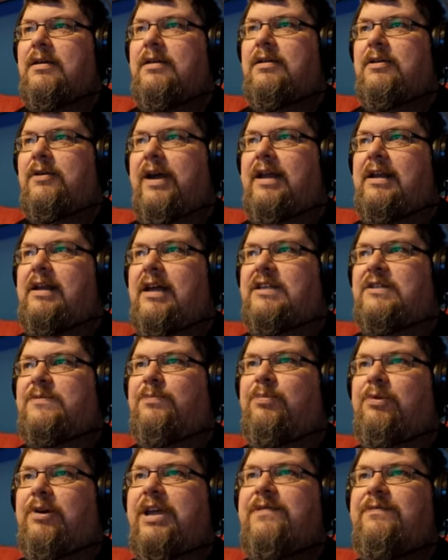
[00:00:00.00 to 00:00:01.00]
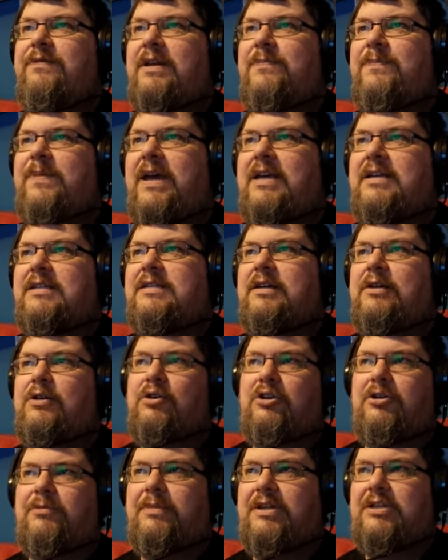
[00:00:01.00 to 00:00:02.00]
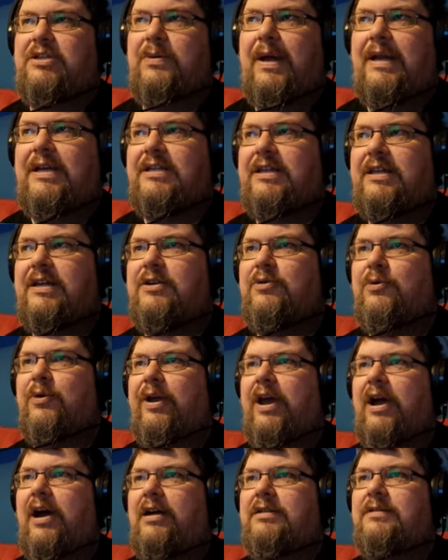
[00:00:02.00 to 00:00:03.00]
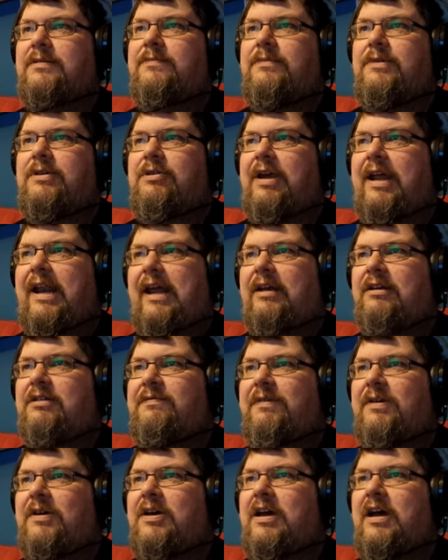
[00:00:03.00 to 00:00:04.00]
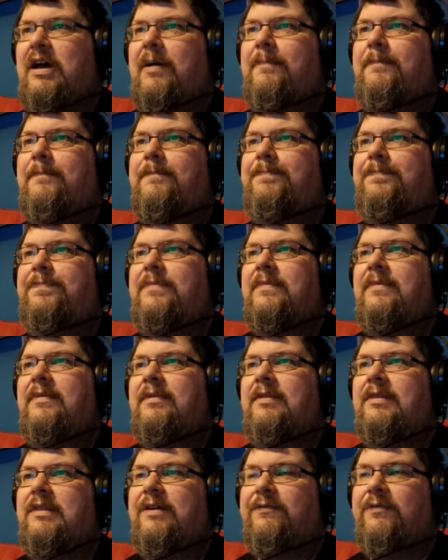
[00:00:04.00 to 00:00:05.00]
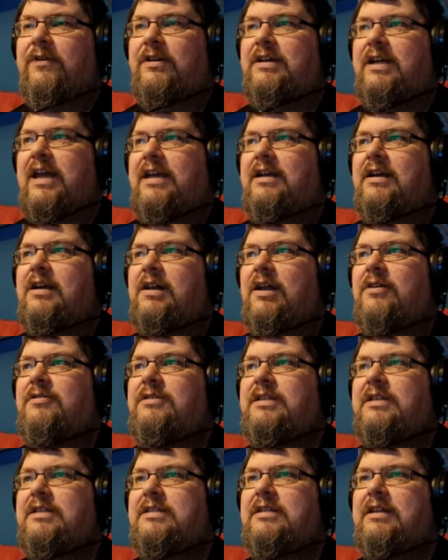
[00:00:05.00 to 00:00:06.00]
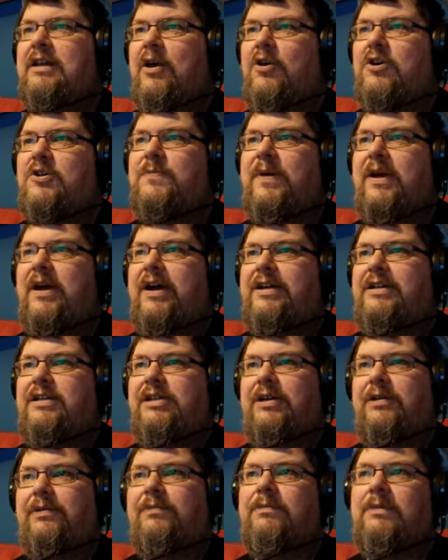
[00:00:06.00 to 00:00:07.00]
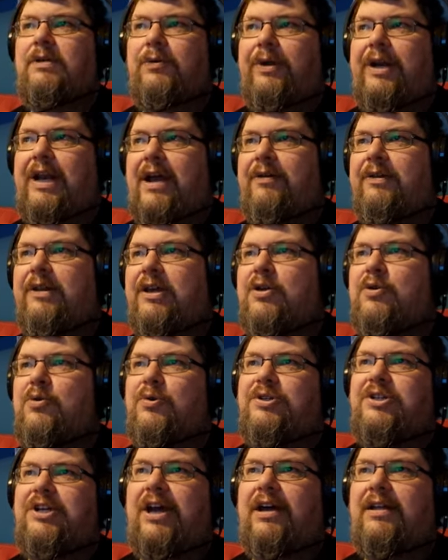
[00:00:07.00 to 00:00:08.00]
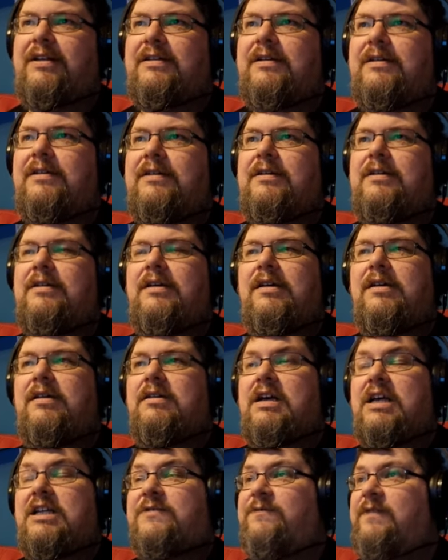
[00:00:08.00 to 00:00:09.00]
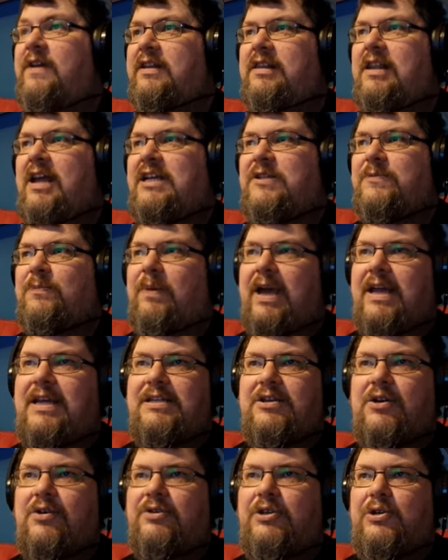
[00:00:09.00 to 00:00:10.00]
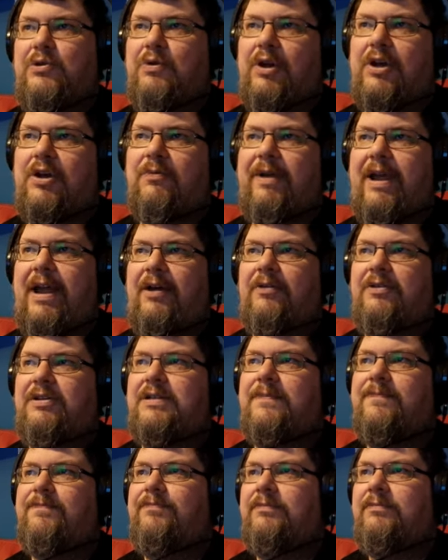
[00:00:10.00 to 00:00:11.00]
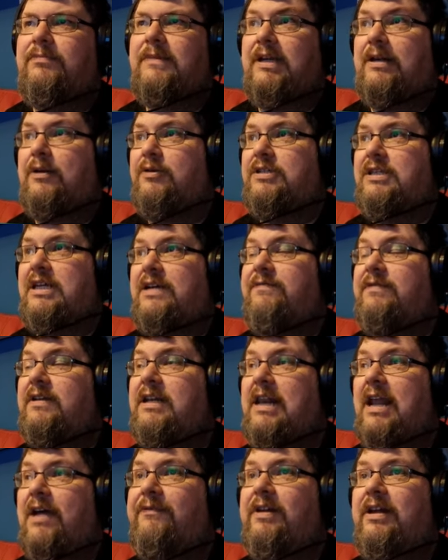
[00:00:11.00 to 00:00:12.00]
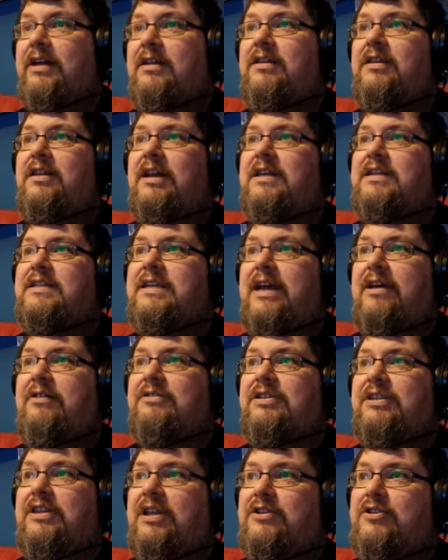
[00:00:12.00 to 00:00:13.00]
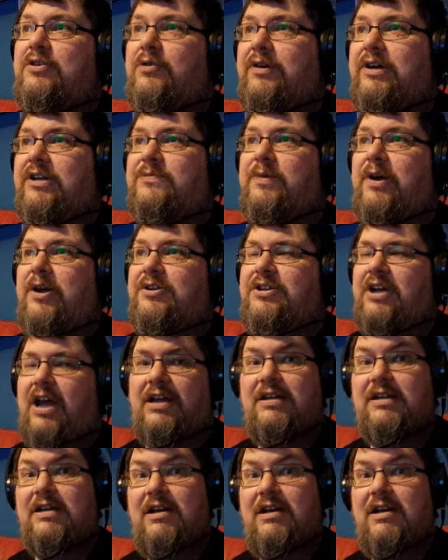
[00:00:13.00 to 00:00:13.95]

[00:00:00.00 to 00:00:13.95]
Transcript: Your headlights bravely pierce the gloom as you enter the courtyard. You get out of your car. The front gate closes and locks behind you. You are now in the courtyard. As floodlights blaze on, you look around. It looks even lovelier than it sounds in the tourist brochure.